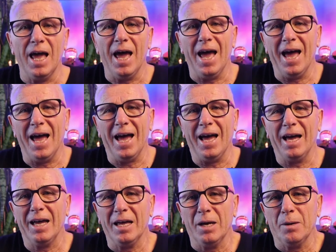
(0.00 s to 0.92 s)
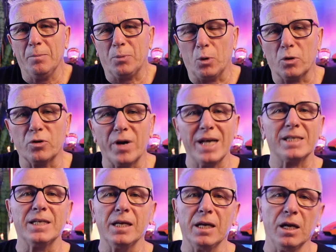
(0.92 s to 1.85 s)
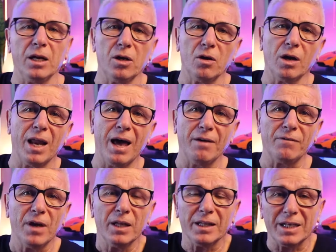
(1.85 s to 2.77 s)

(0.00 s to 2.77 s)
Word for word: Uh, progressing in your life.